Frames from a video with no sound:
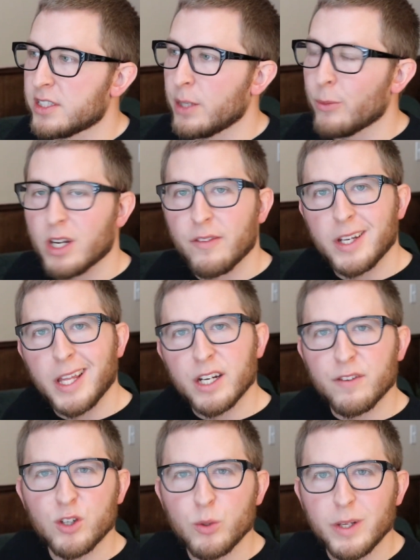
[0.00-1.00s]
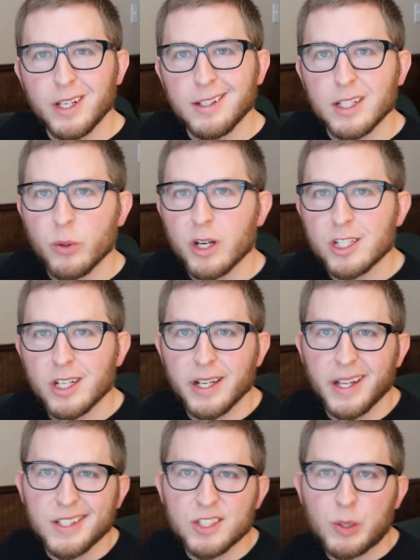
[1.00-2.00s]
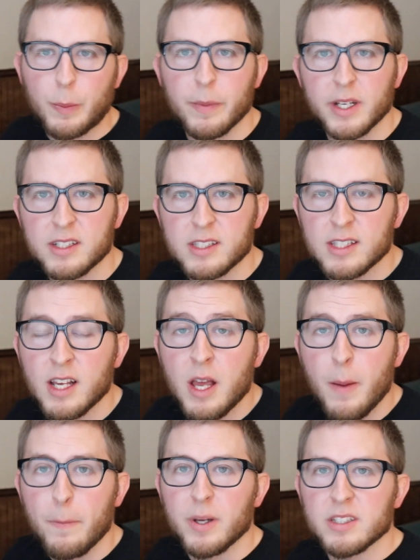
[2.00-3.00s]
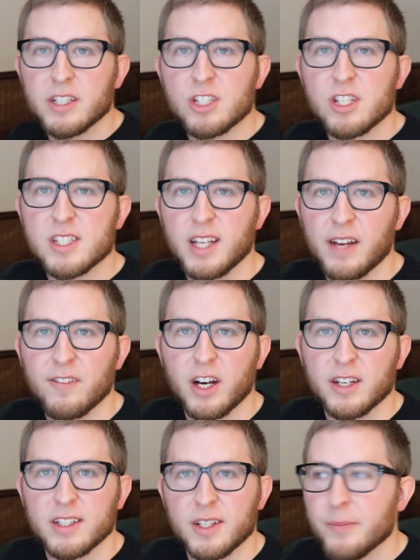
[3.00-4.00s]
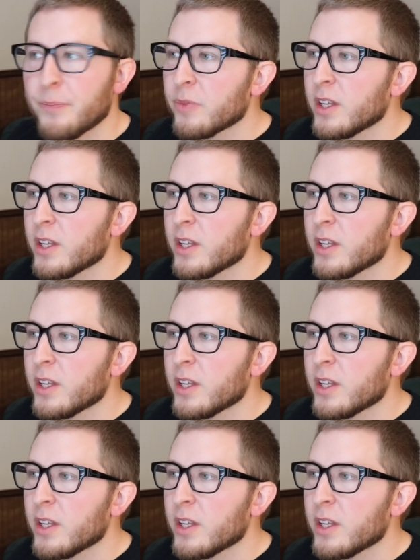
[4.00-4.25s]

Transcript: somewhat of an interview me question and answer mix, but let's just dive on in.